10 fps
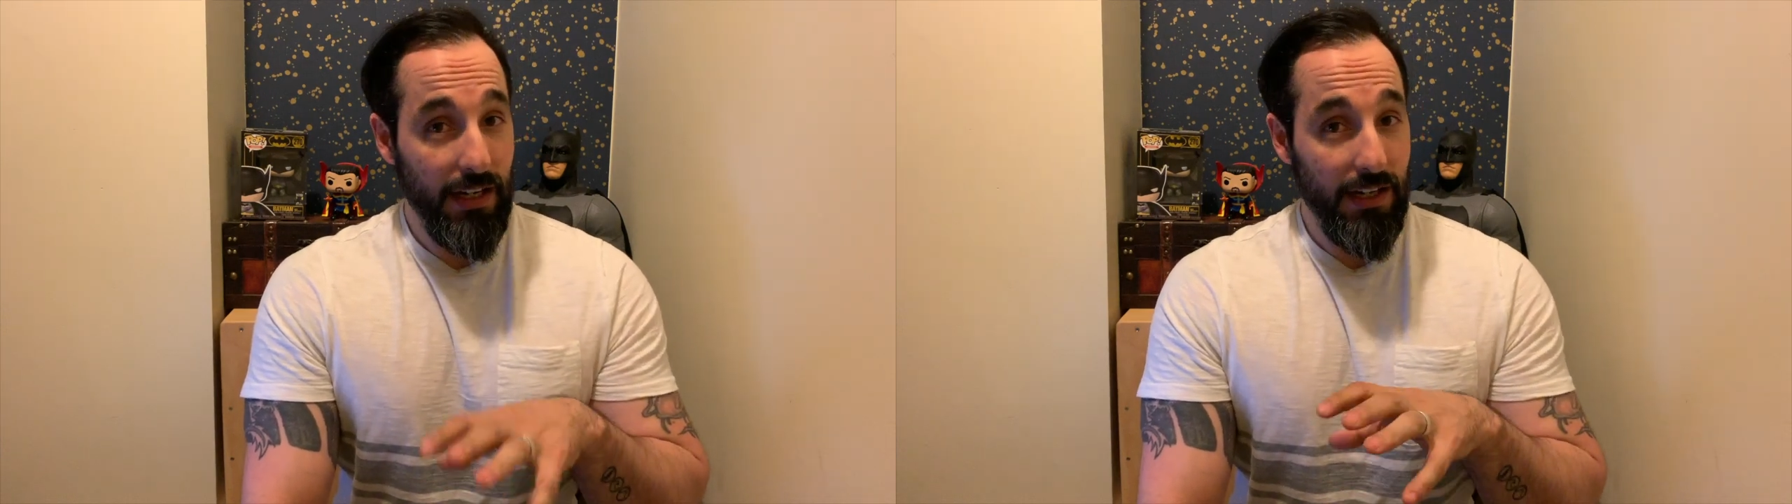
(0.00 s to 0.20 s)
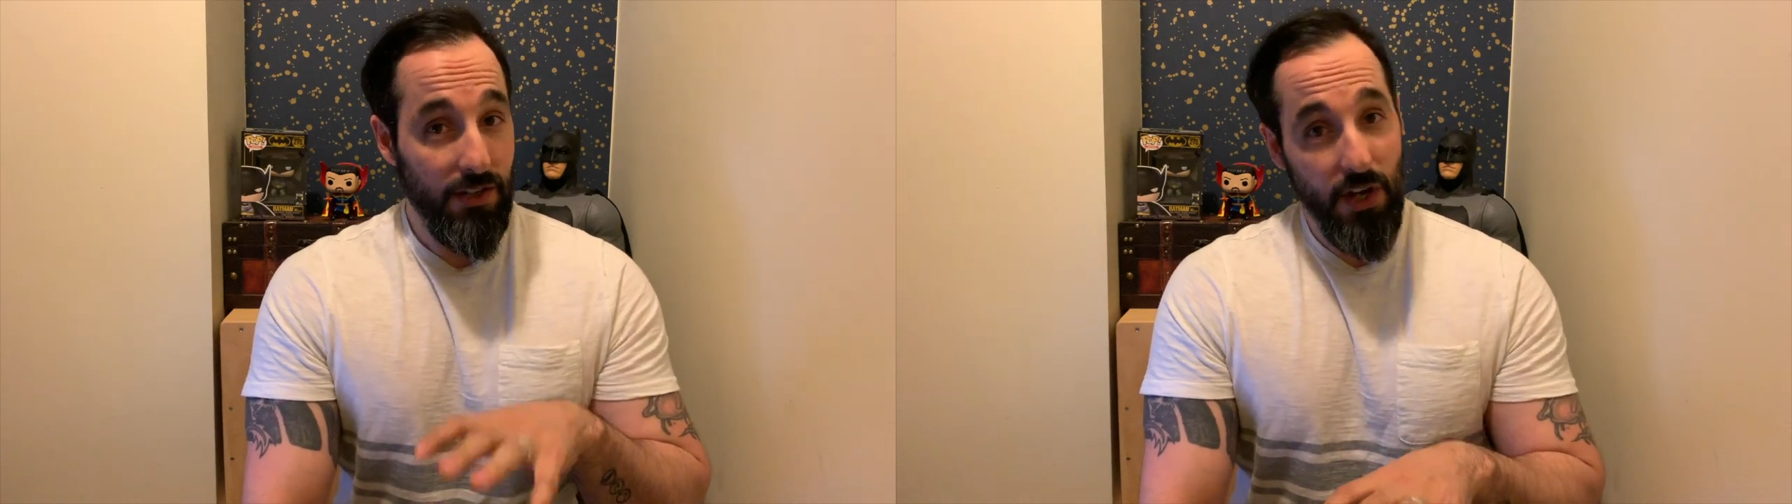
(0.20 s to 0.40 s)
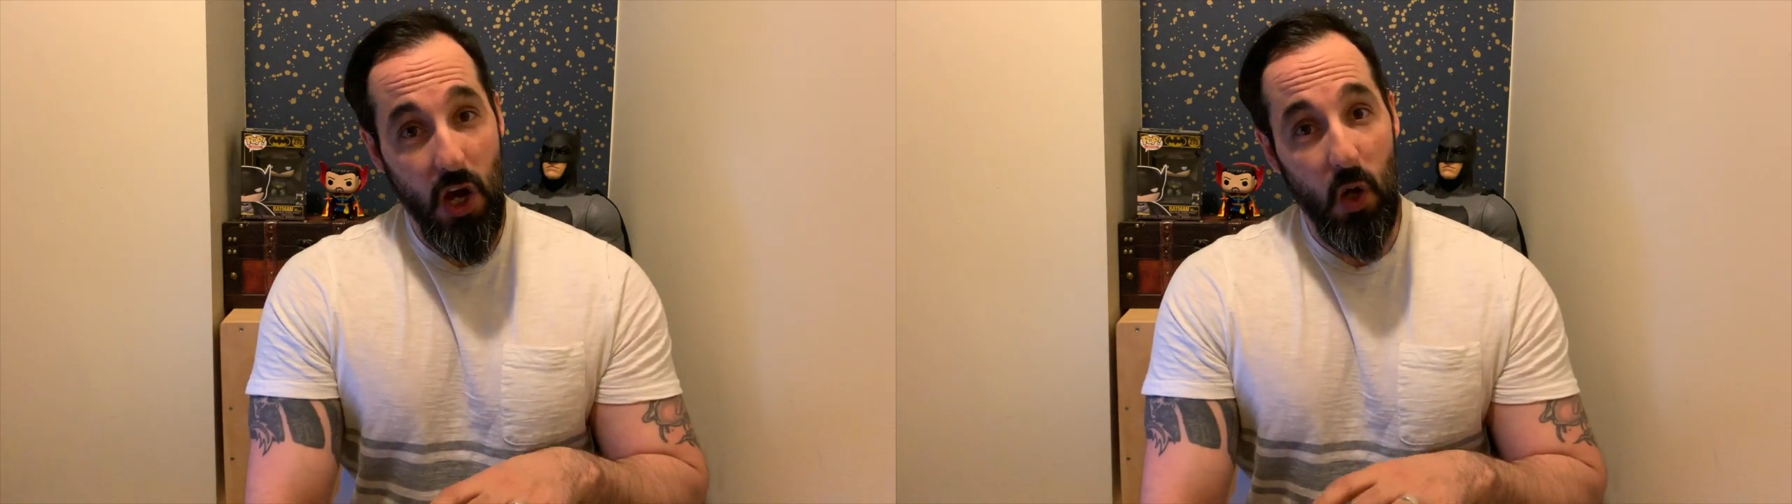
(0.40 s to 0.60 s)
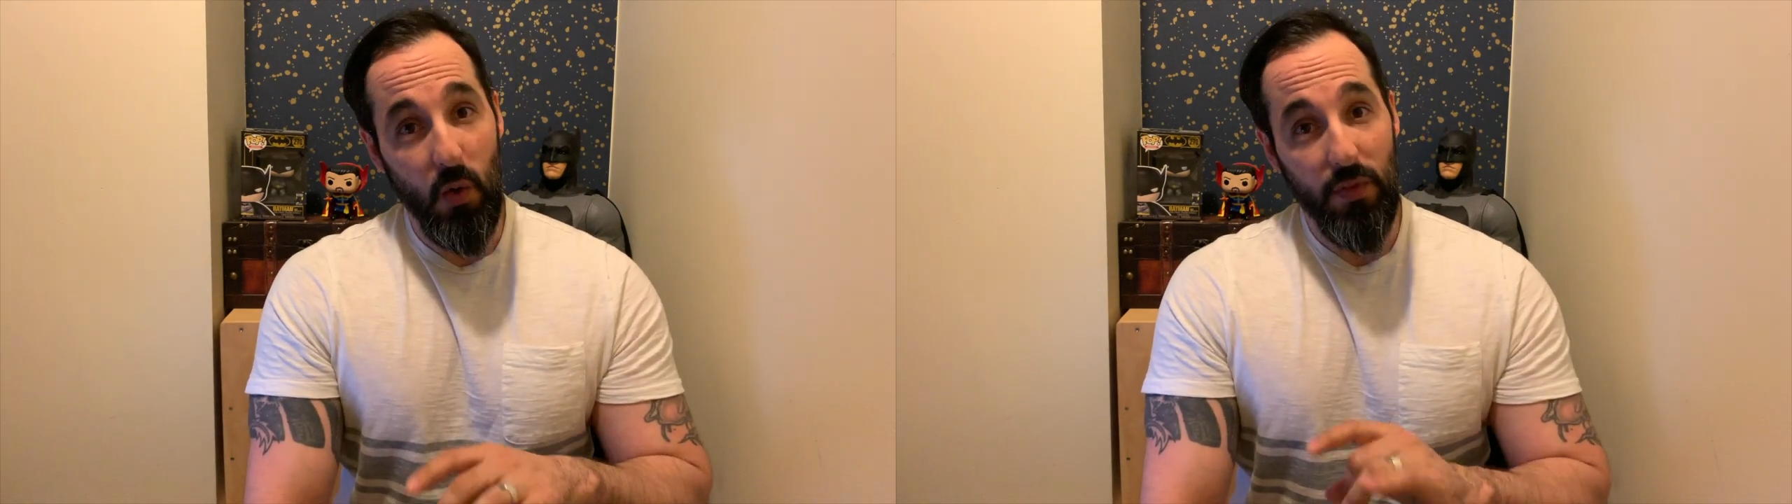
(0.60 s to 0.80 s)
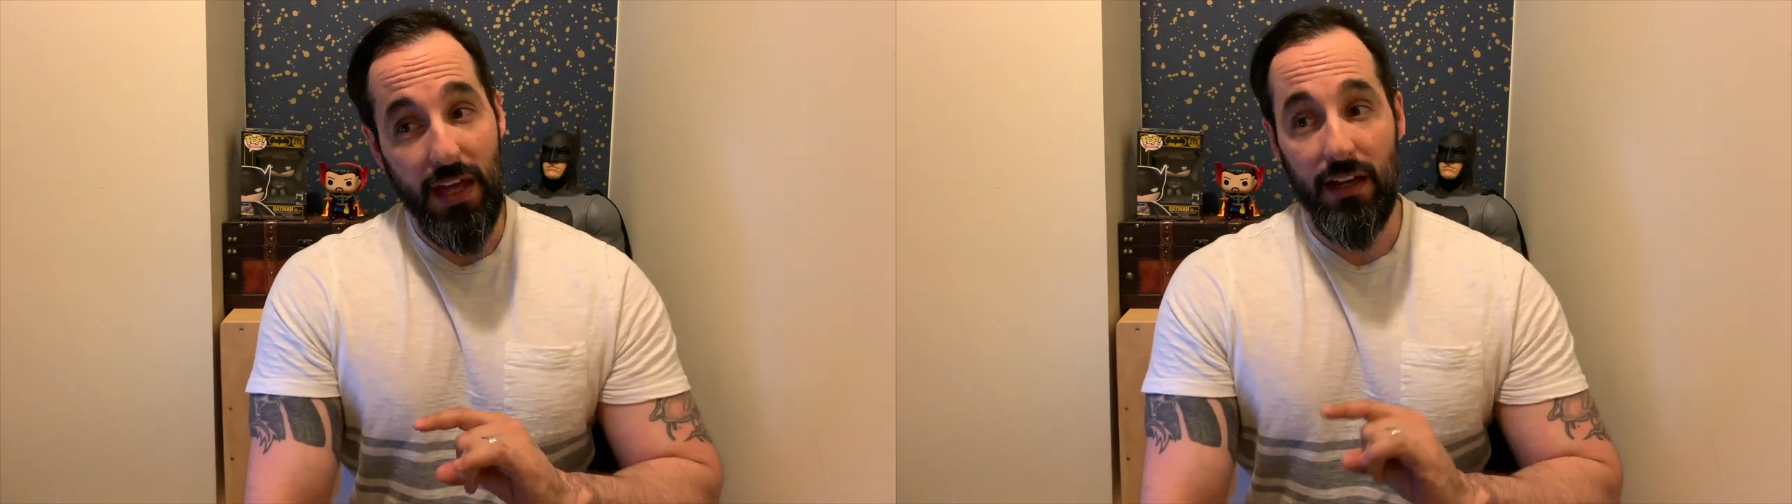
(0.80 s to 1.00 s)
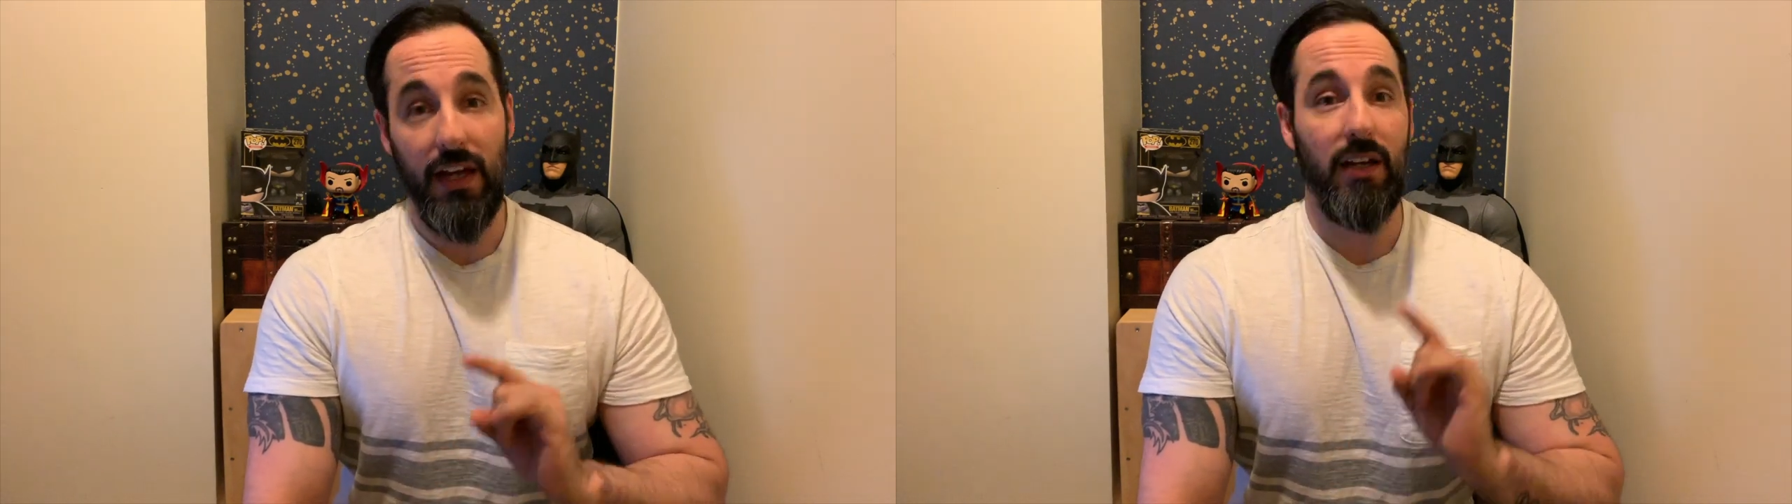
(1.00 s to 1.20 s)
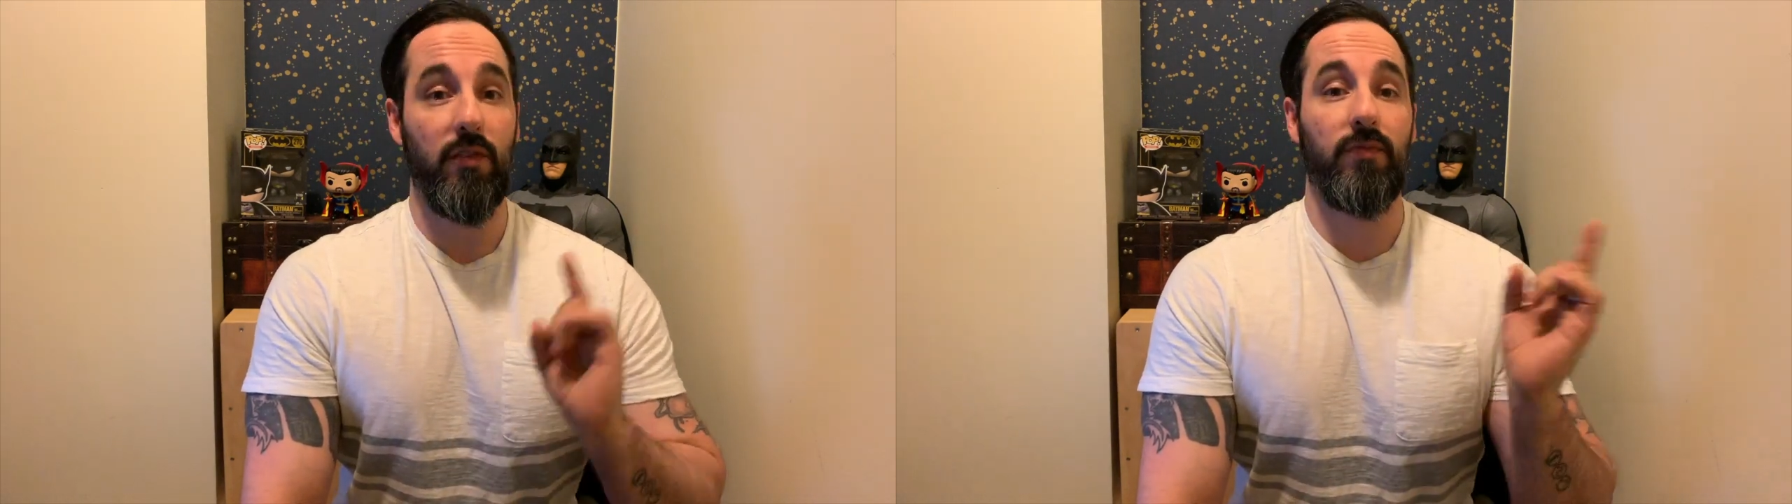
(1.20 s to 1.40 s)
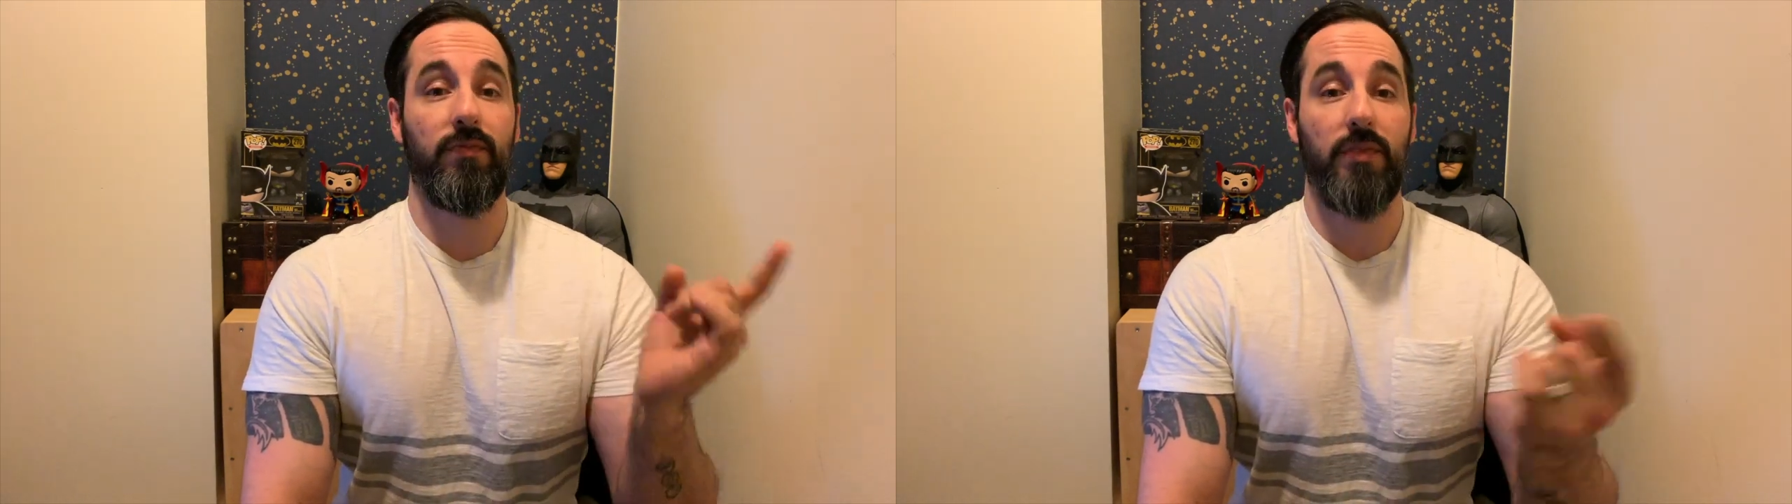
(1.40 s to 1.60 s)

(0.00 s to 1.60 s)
didn't know that kind of